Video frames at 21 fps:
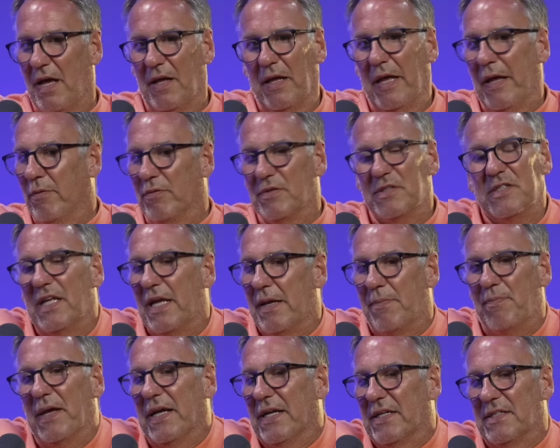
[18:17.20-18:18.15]
It was the
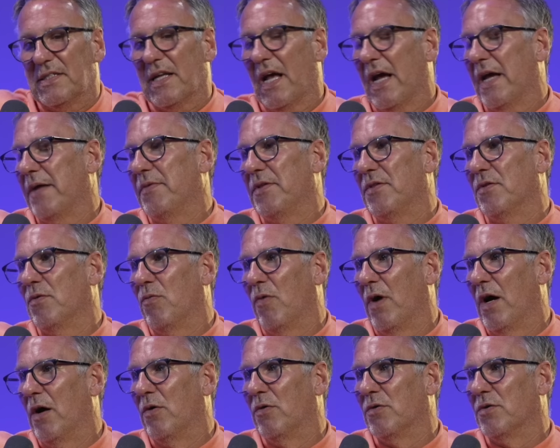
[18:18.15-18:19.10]
biggest game in the
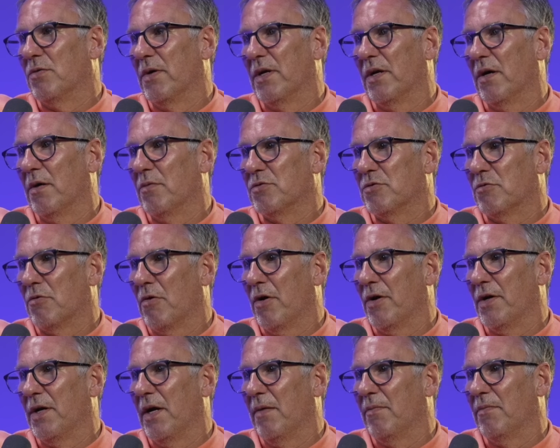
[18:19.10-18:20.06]
world when I was
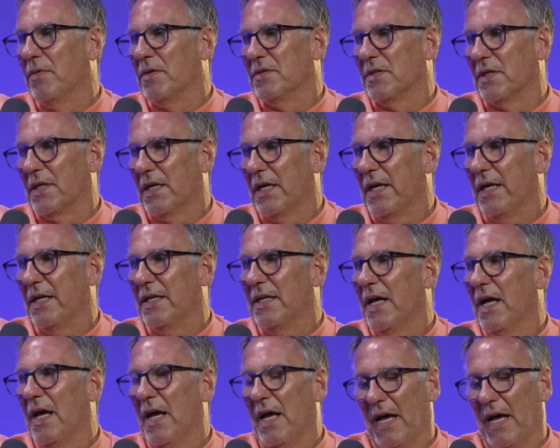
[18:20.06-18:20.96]
growing up as a kid,